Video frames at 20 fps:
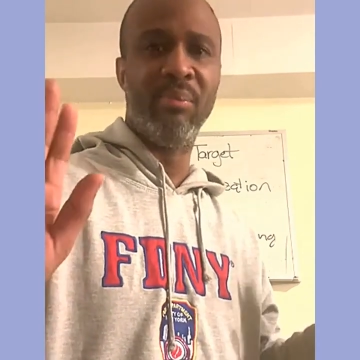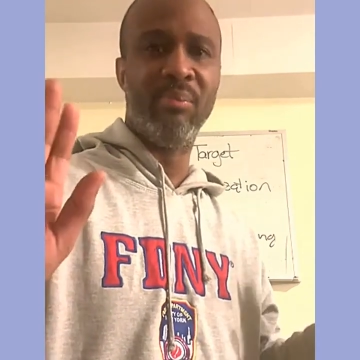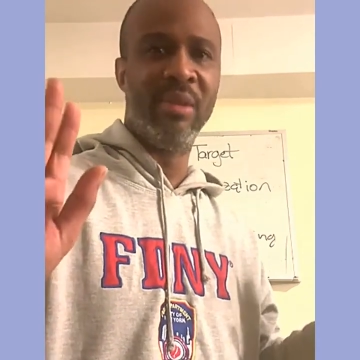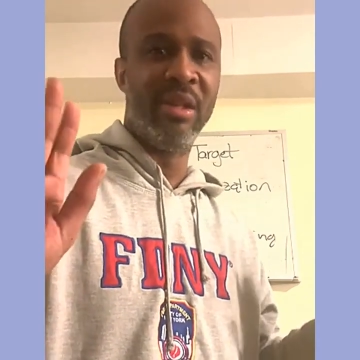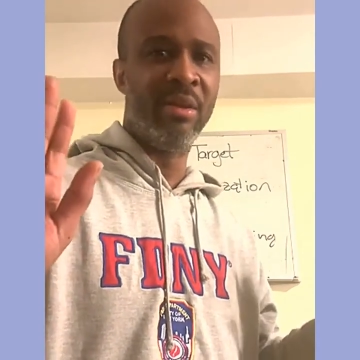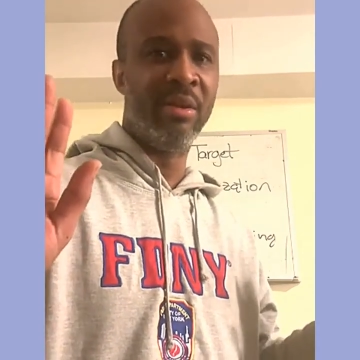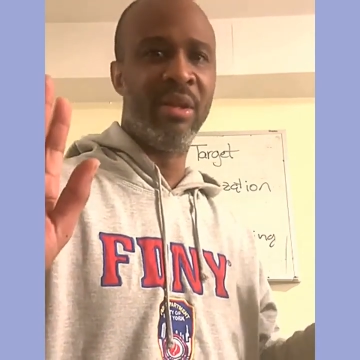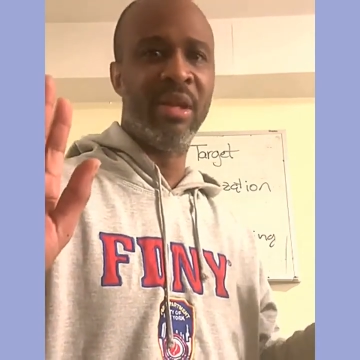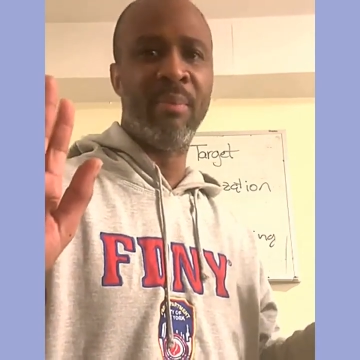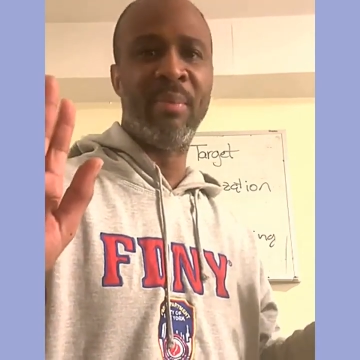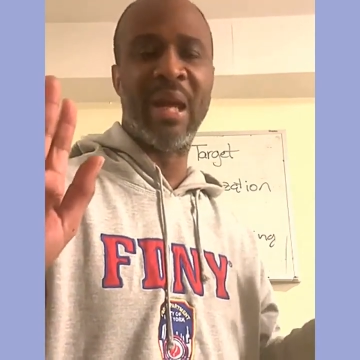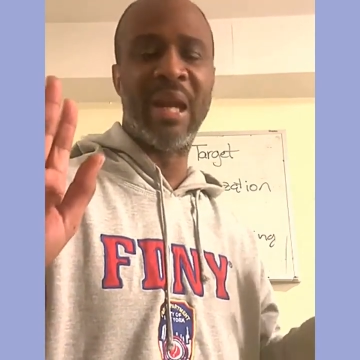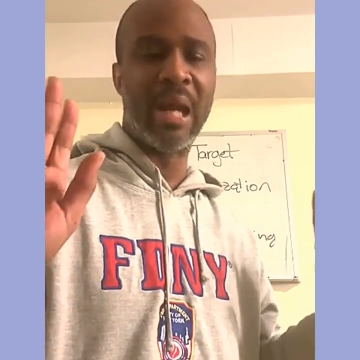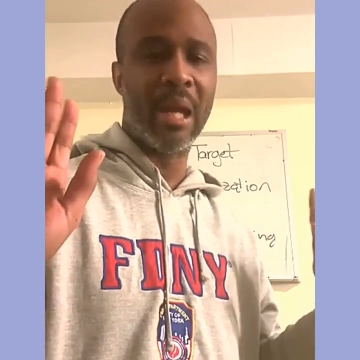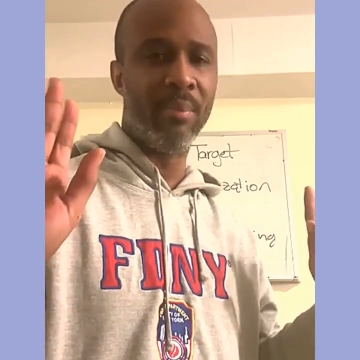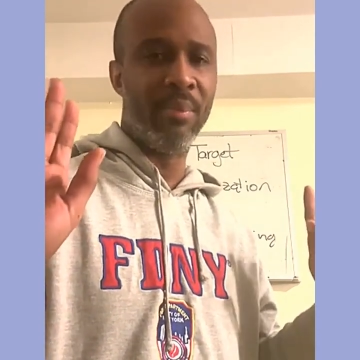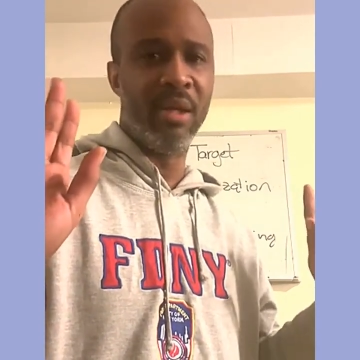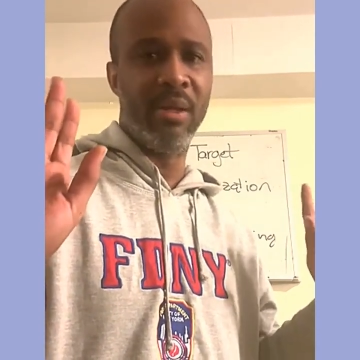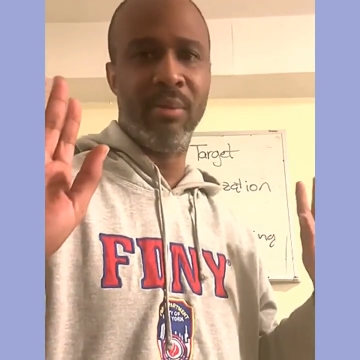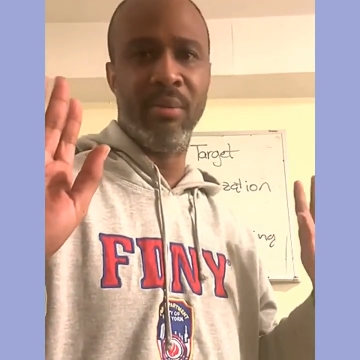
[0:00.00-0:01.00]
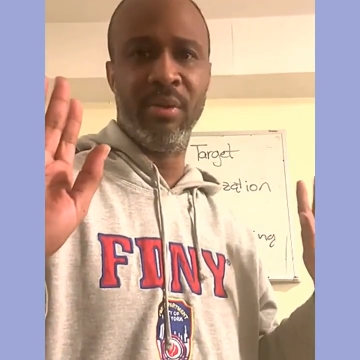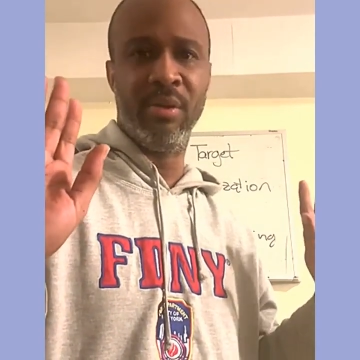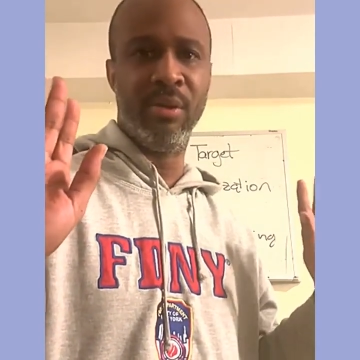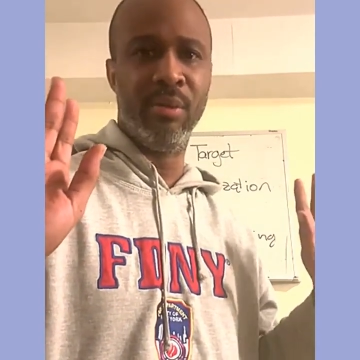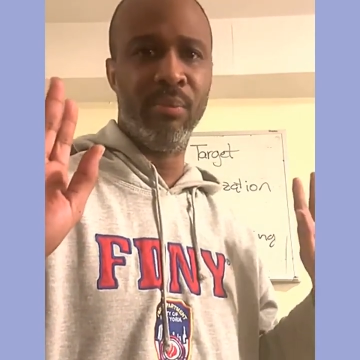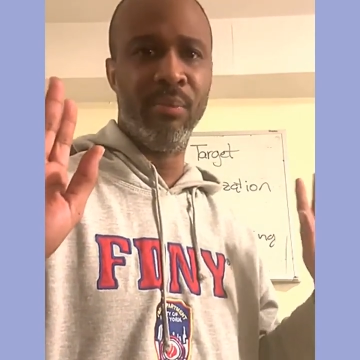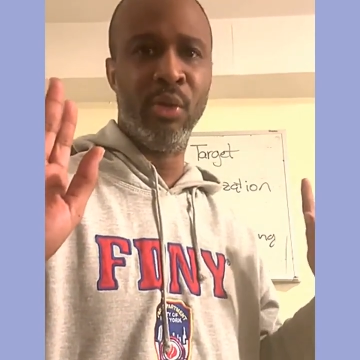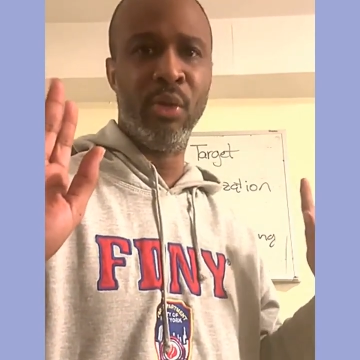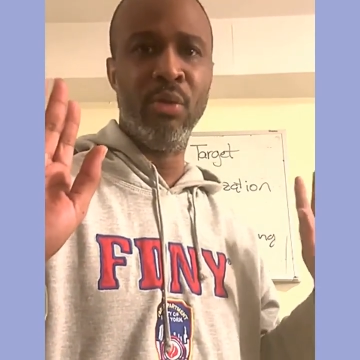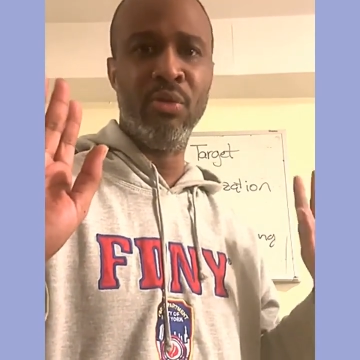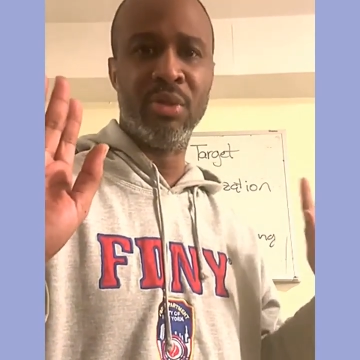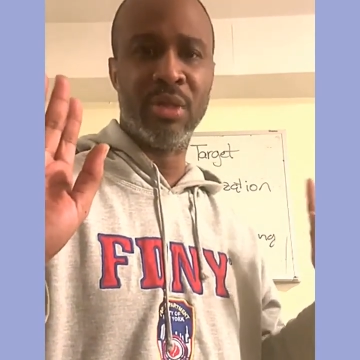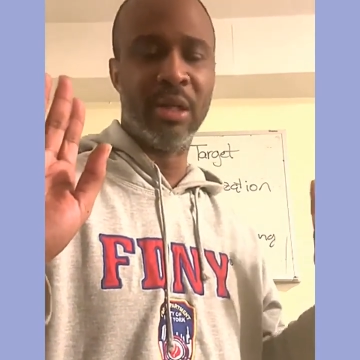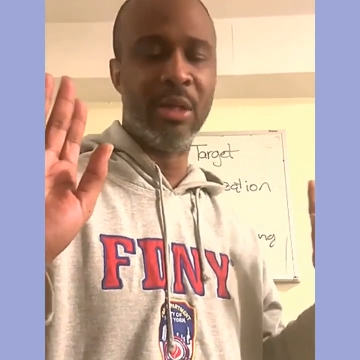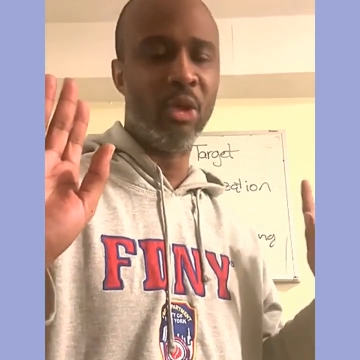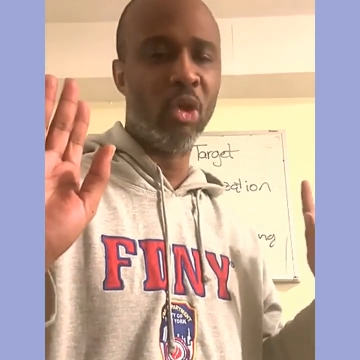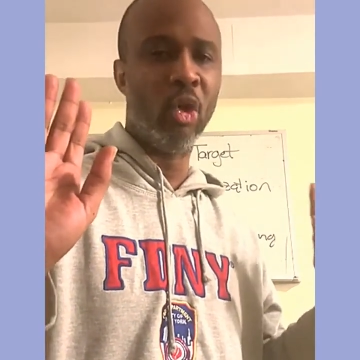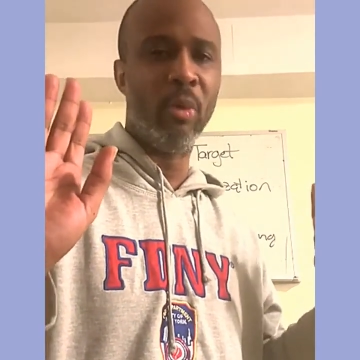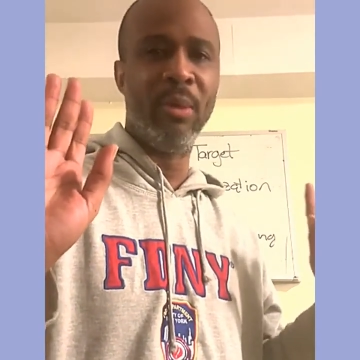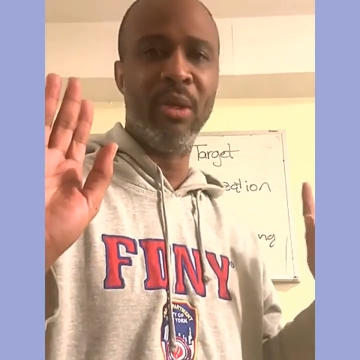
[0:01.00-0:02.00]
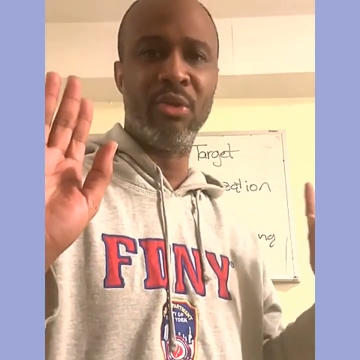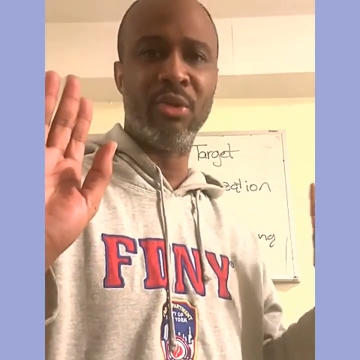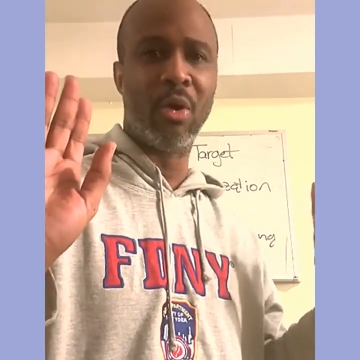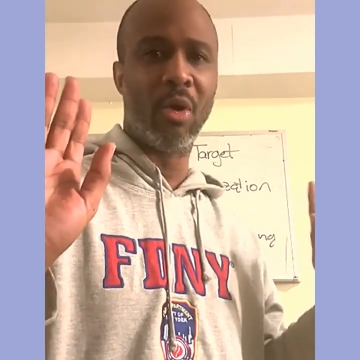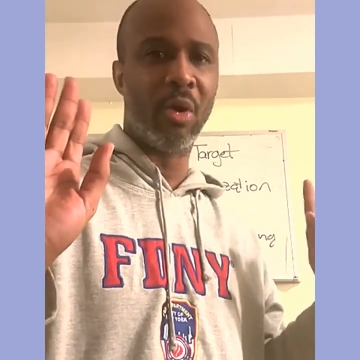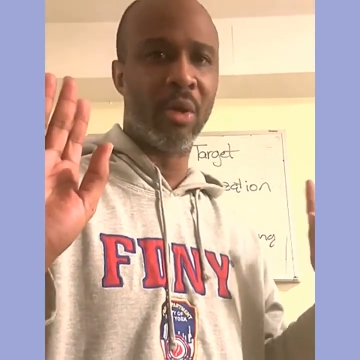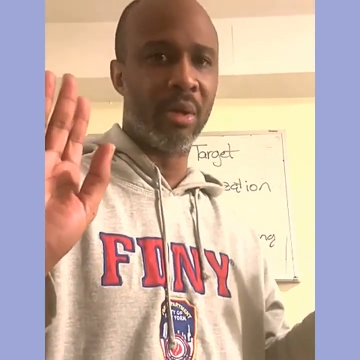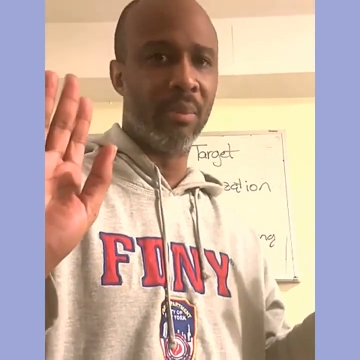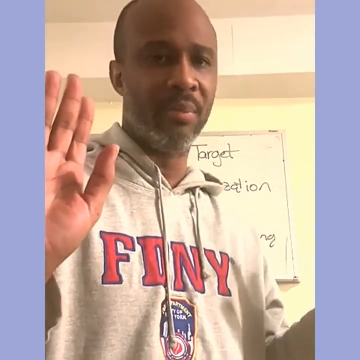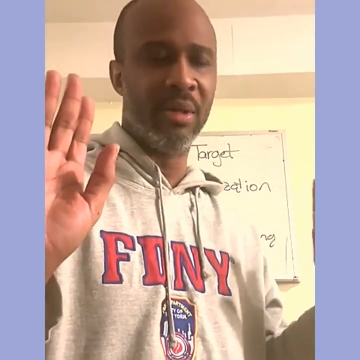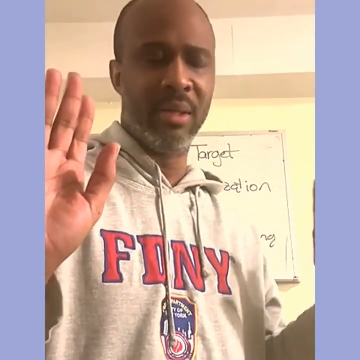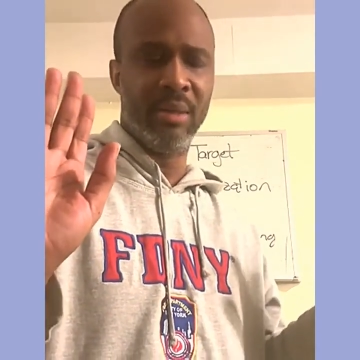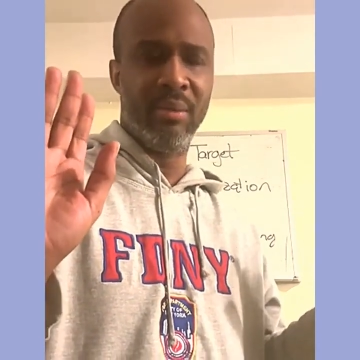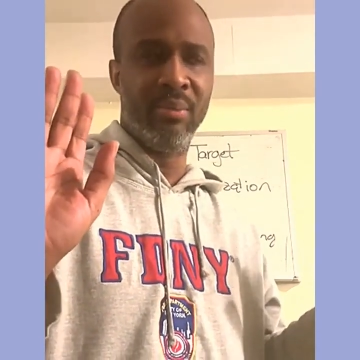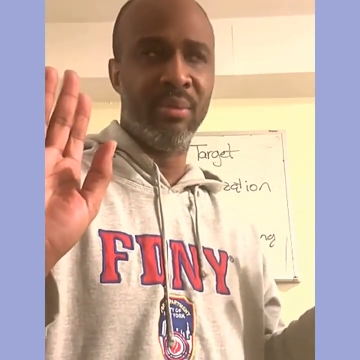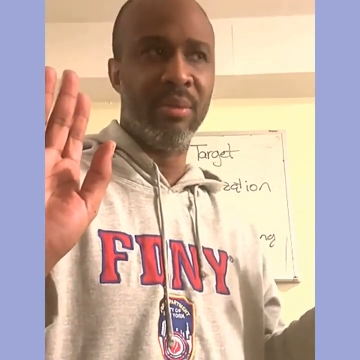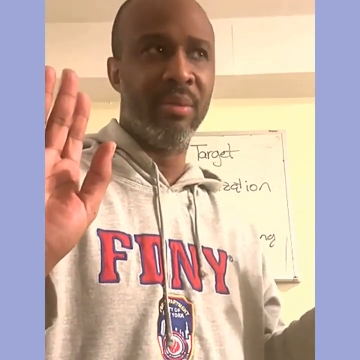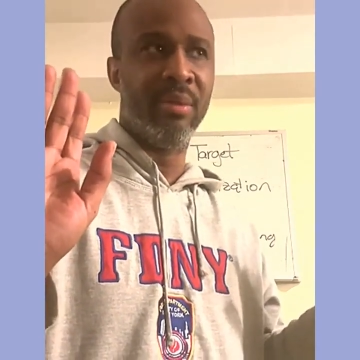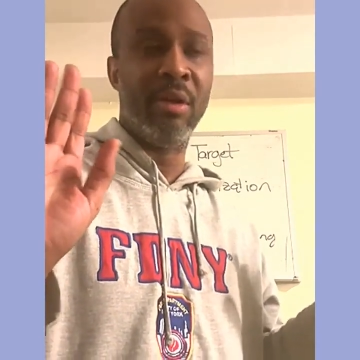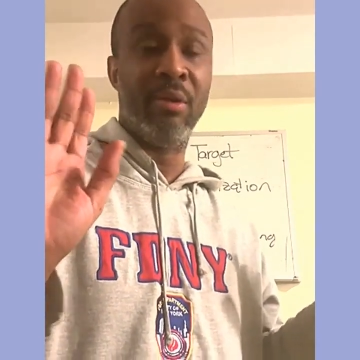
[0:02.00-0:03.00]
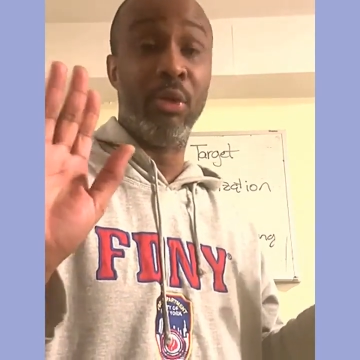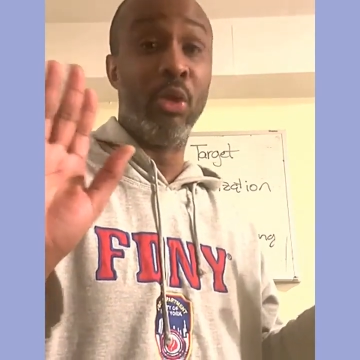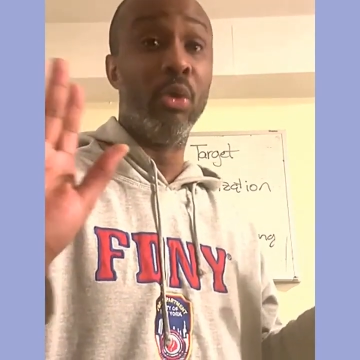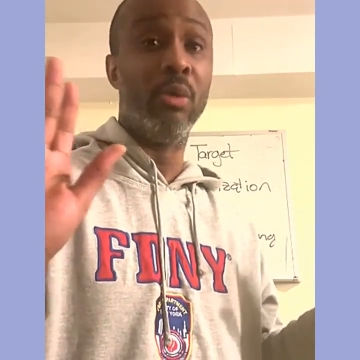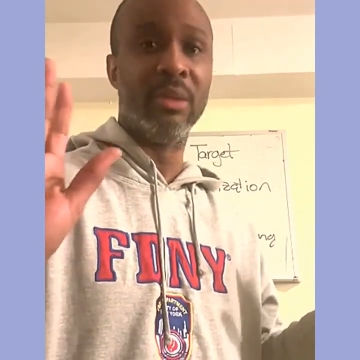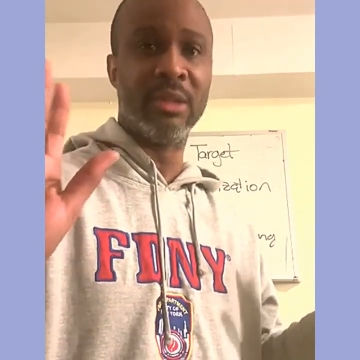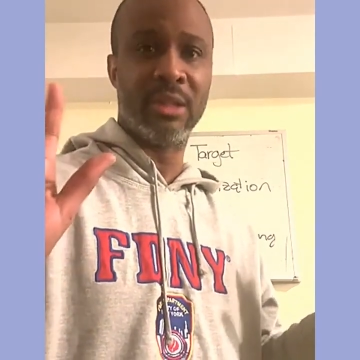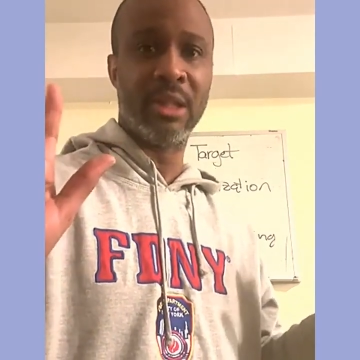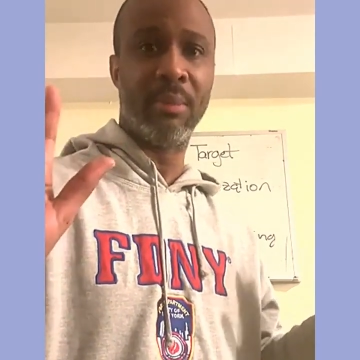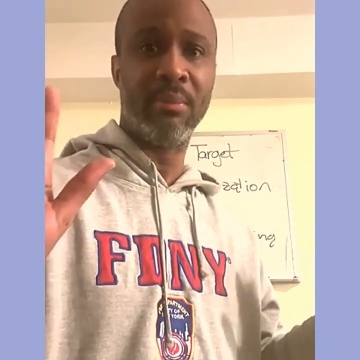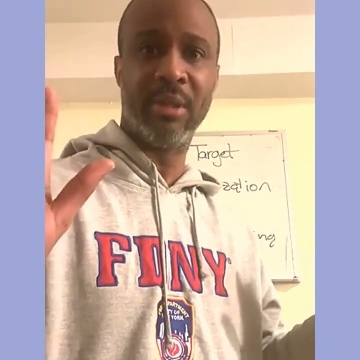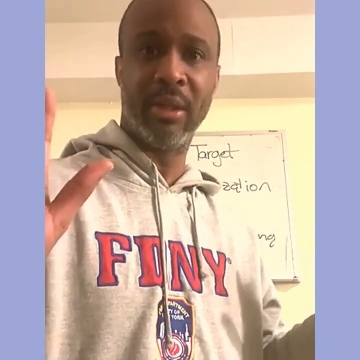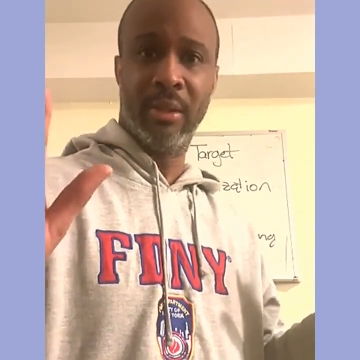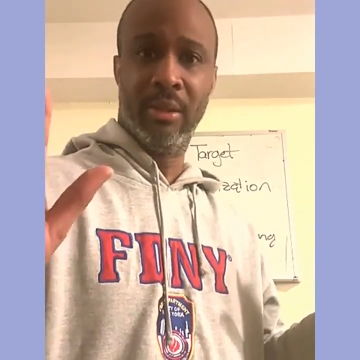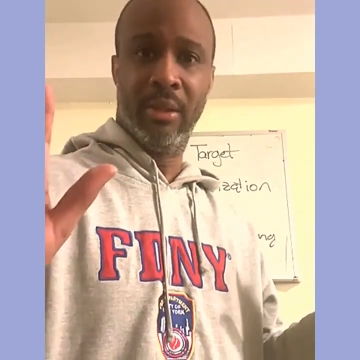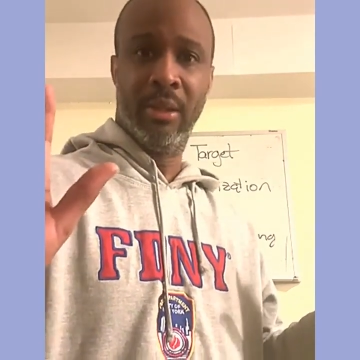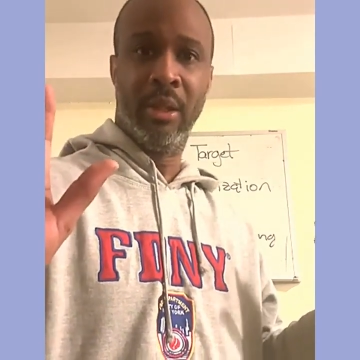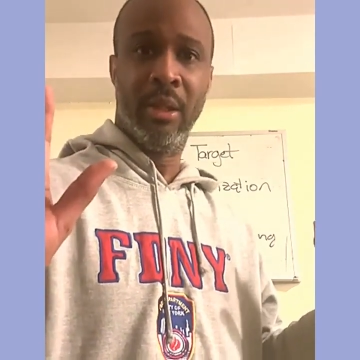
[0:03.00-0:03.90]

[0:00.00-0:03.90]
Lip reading: They may not be using Adobe Target, but they're doing something.